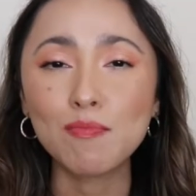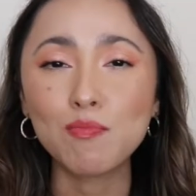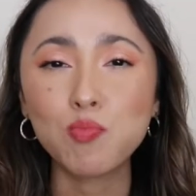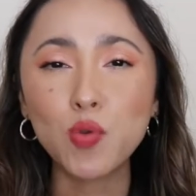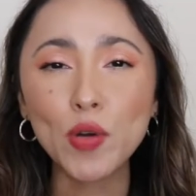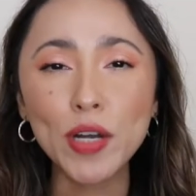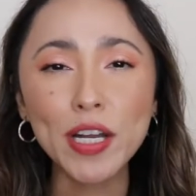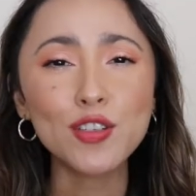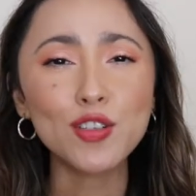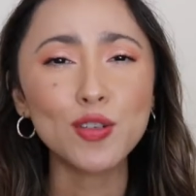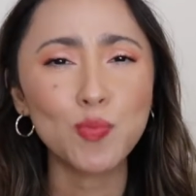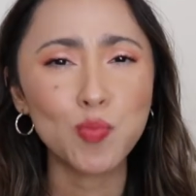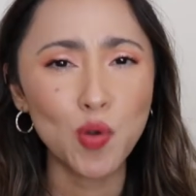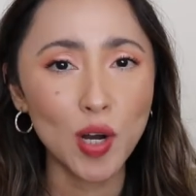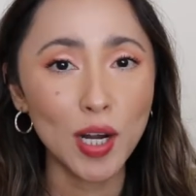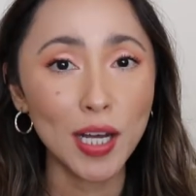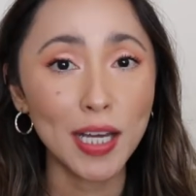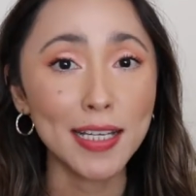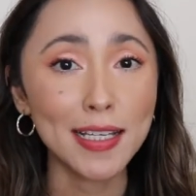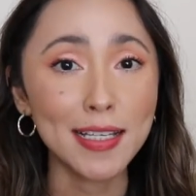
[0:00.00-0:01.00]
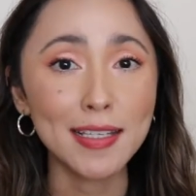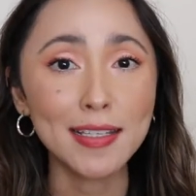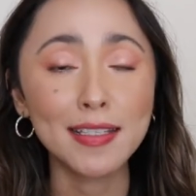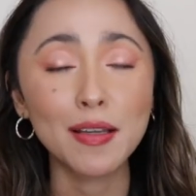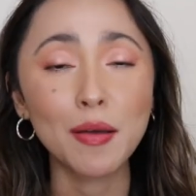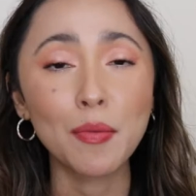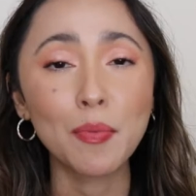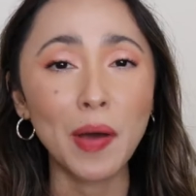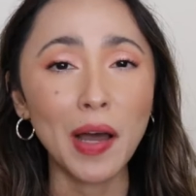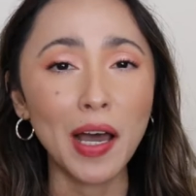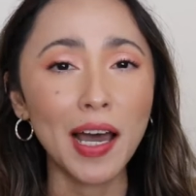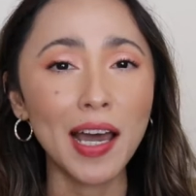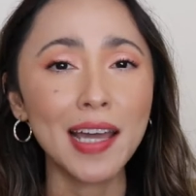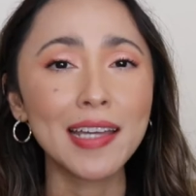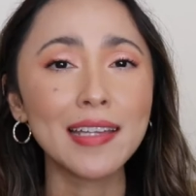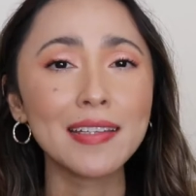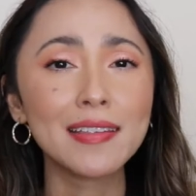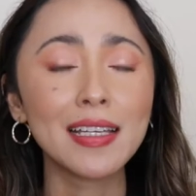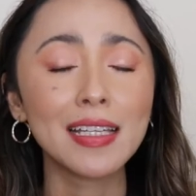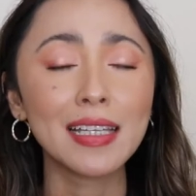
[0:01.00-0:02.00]
pretty surprised
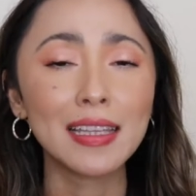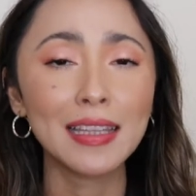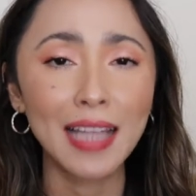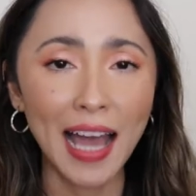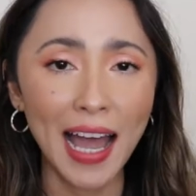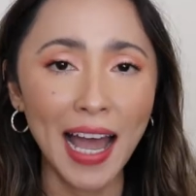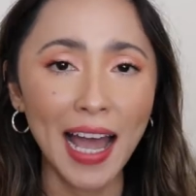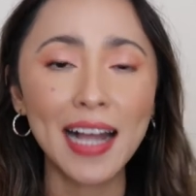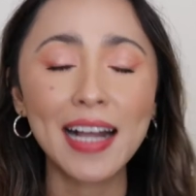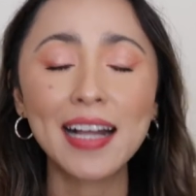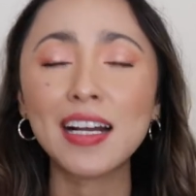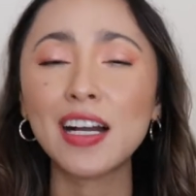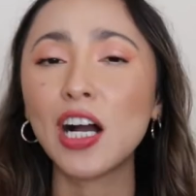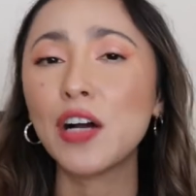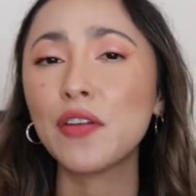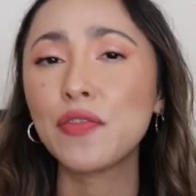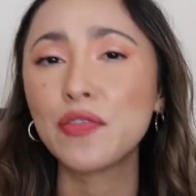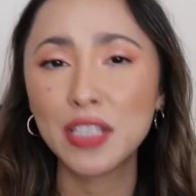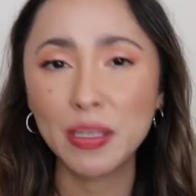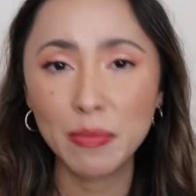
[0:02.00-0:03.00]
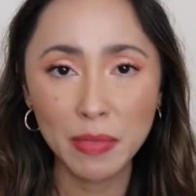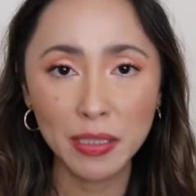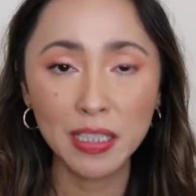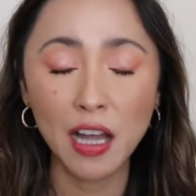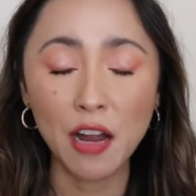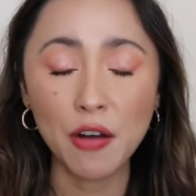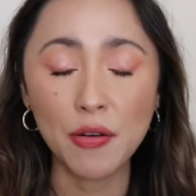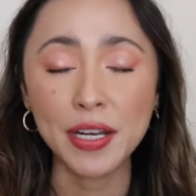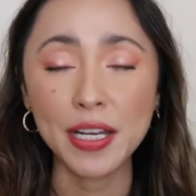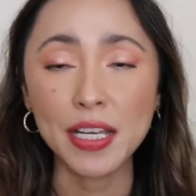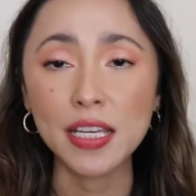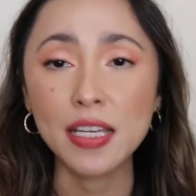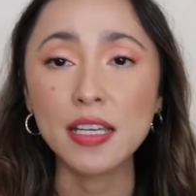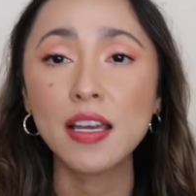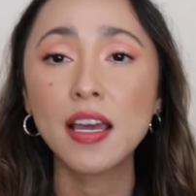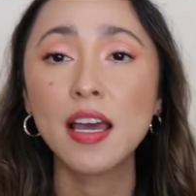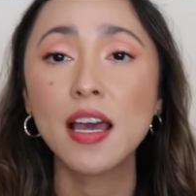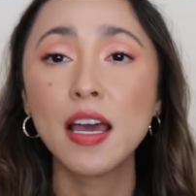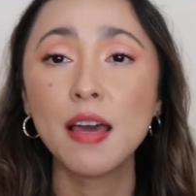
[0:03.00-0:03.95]
by the lack of similarity